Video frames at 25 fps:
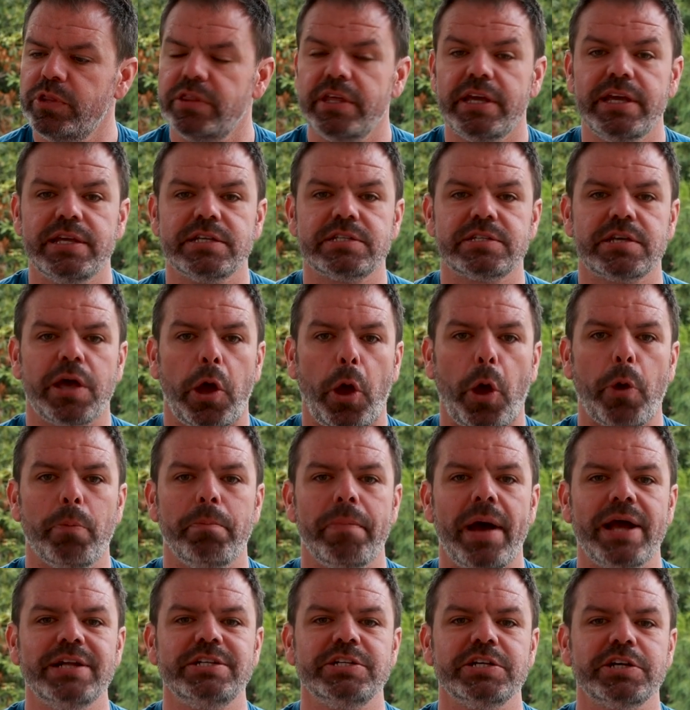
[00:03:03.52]
with these
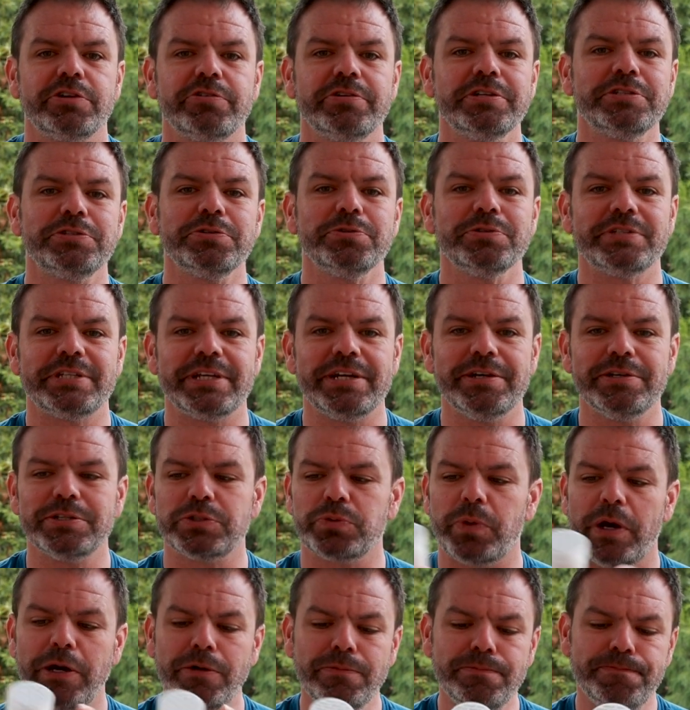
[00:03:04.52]
magic crystals here as
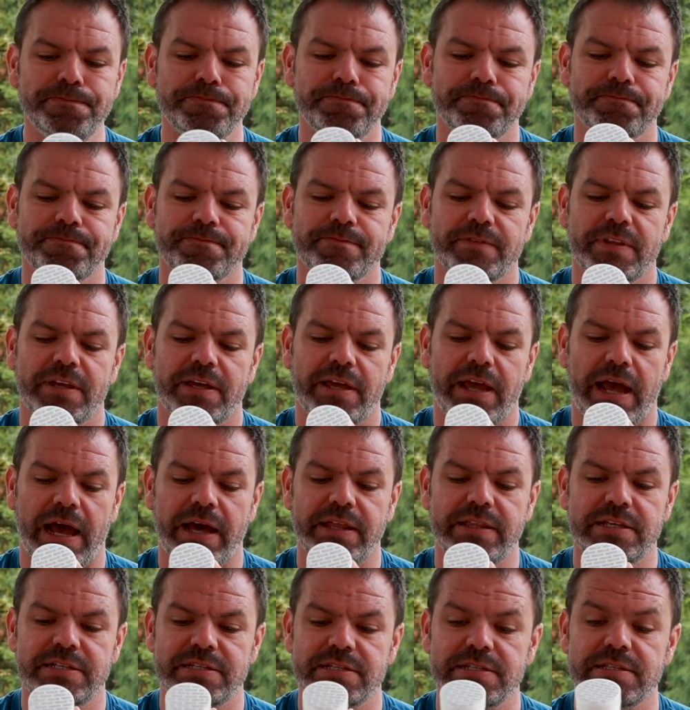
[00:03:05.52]
well.
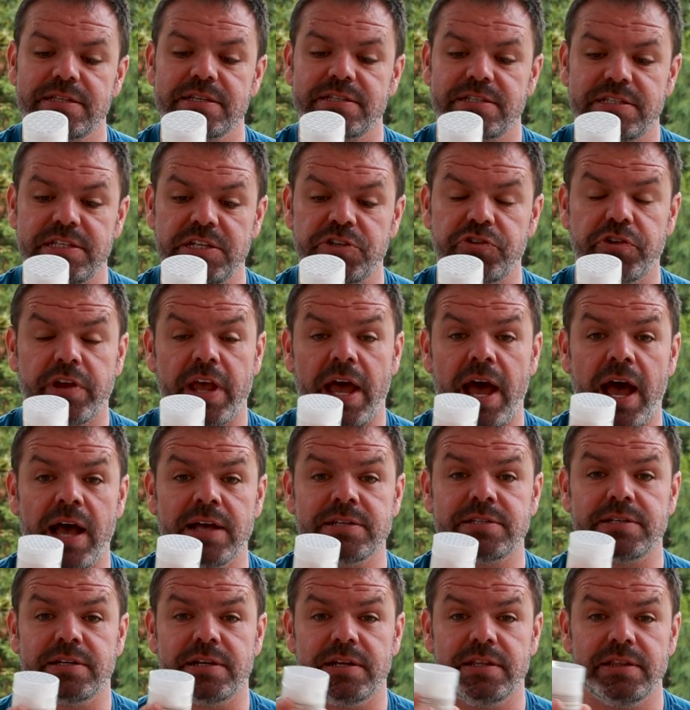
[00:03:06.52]
And this is the citric
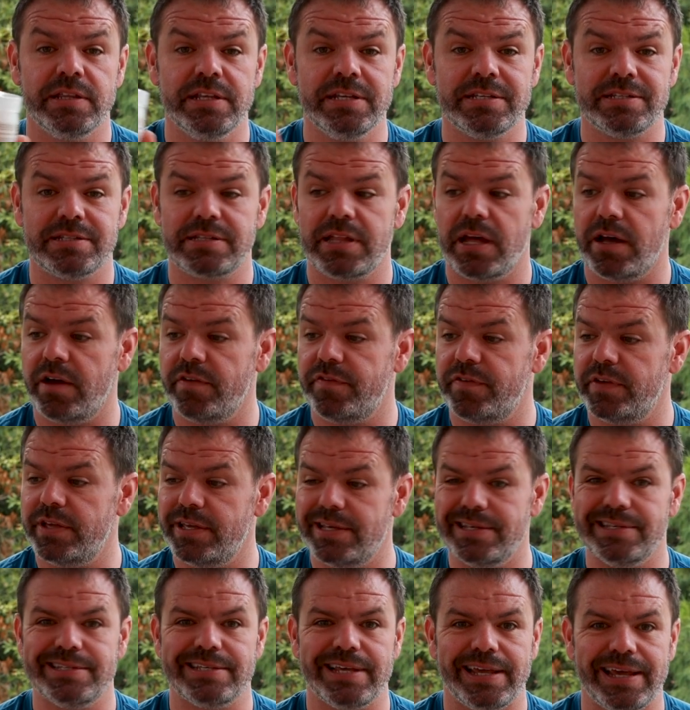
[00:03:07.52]
acid. And this stuff
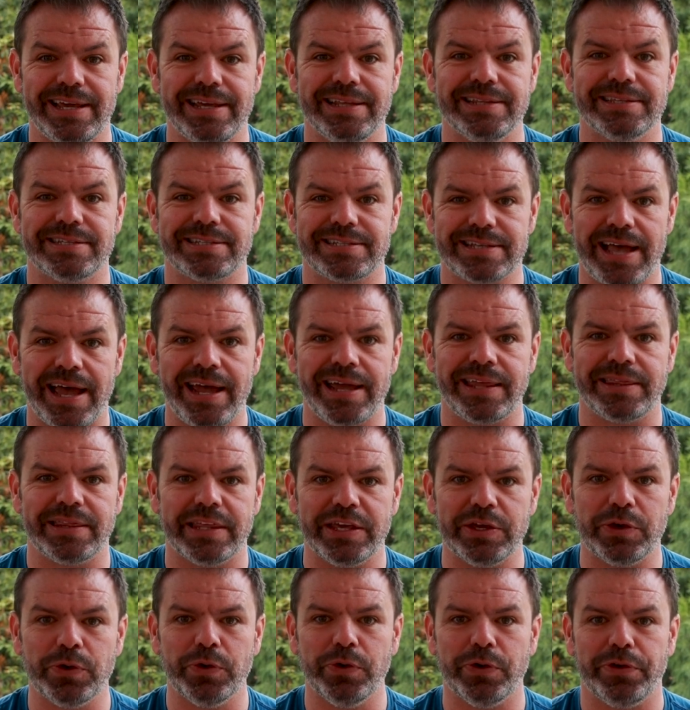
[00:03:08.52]
is
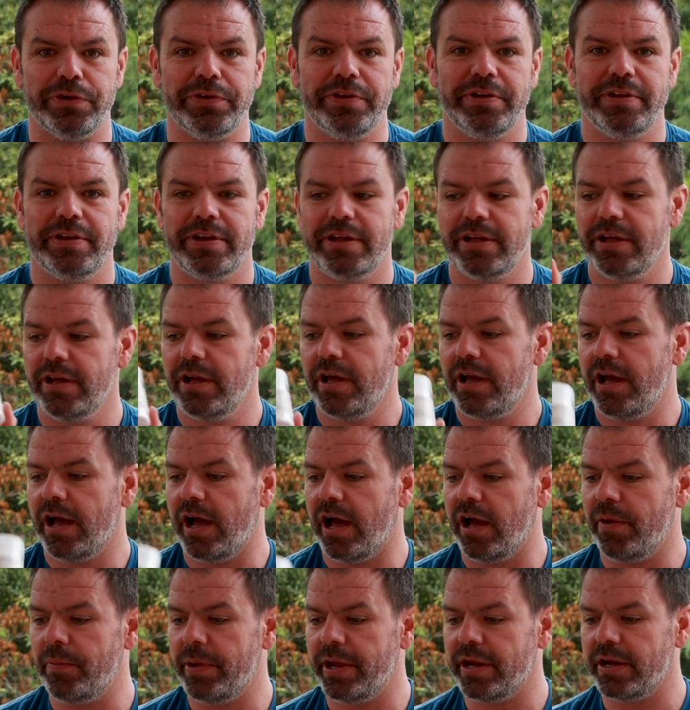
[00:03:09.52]
insanely good.
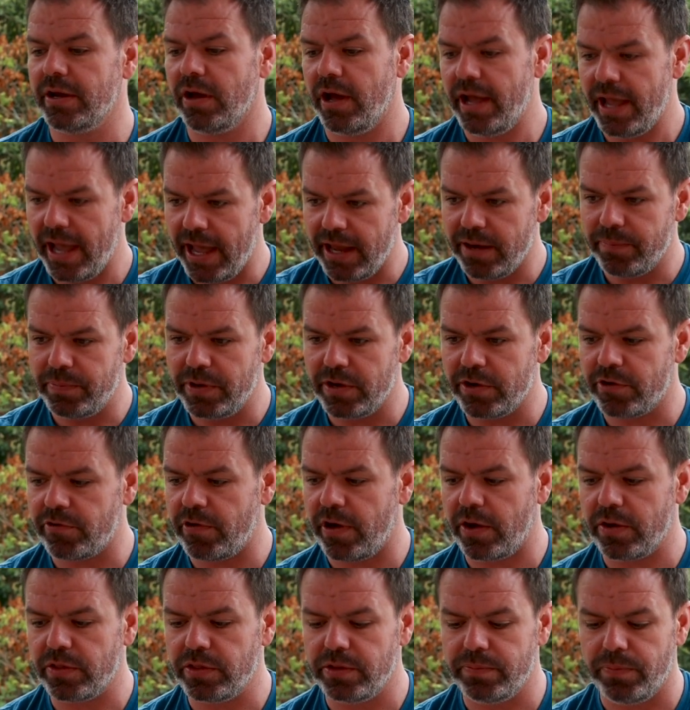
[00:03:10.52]
I mean, I had a bit of
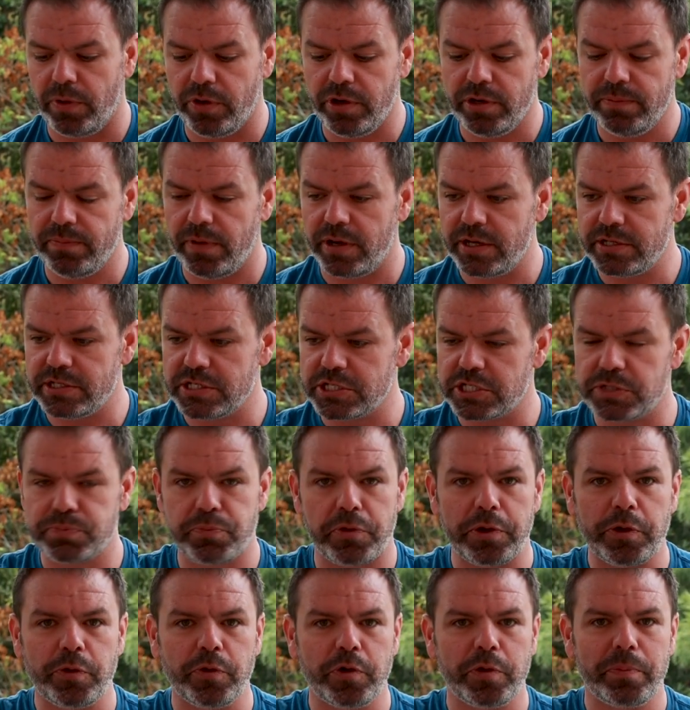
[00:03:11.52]
crud on the bottom. I just
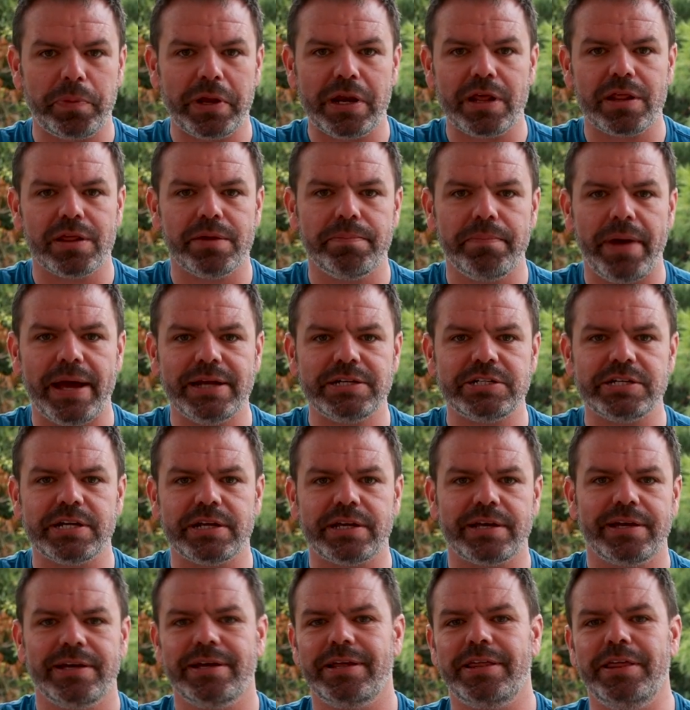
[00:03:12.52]
sprinkled a bit of the
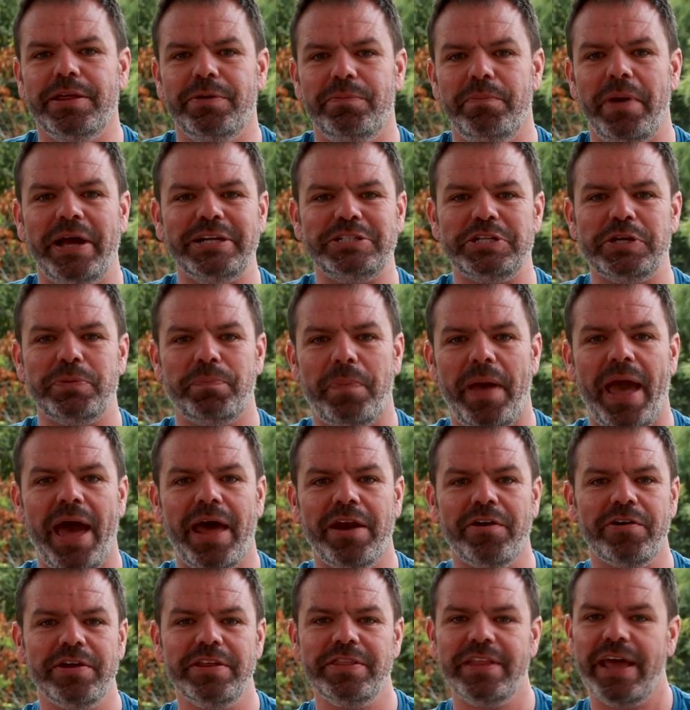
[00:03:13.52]
magic
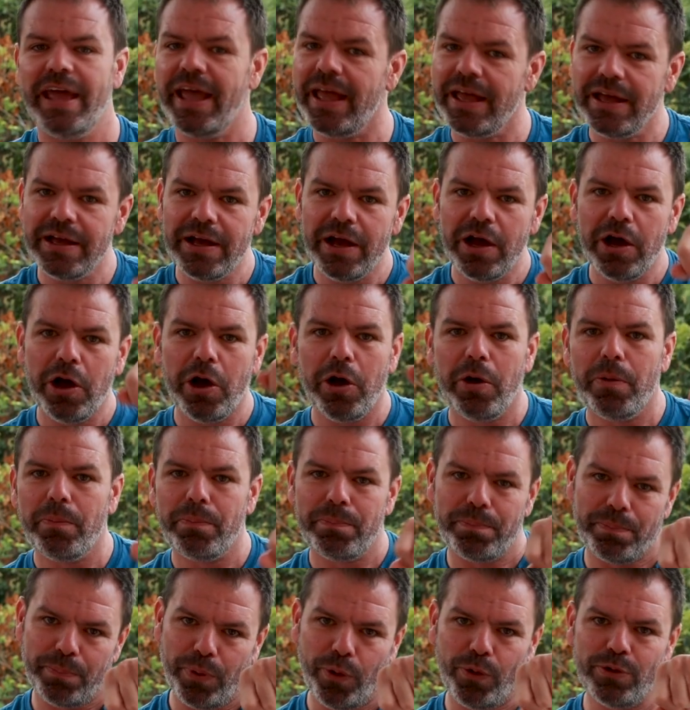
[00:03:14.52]
powder in there,
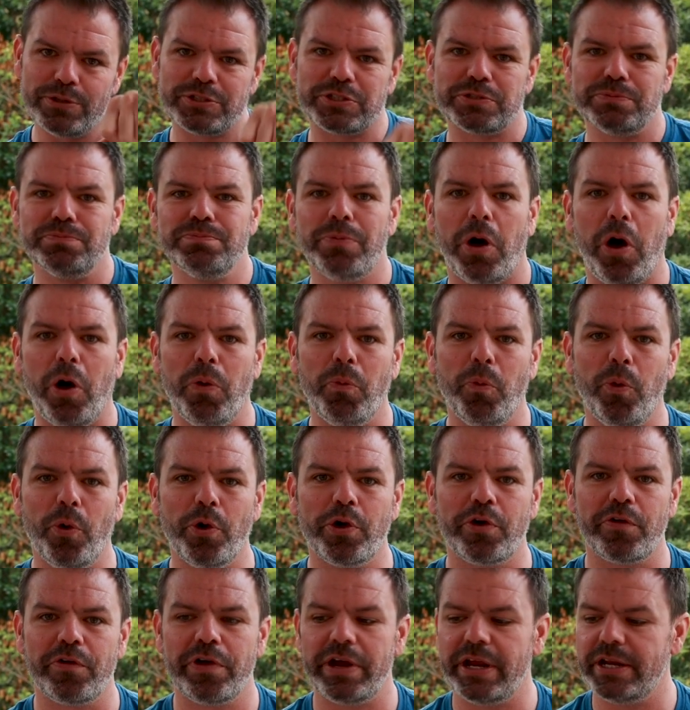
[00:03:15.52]
poured some hot
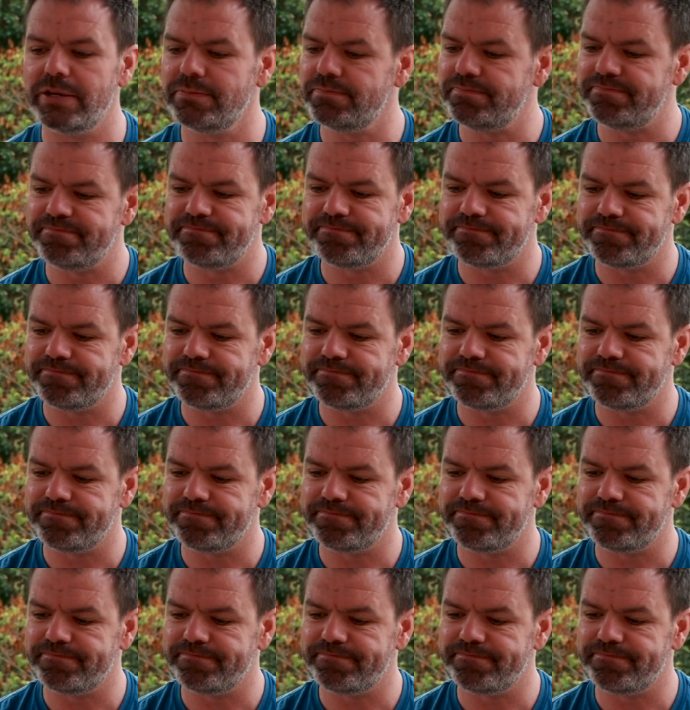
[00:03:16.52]
water in,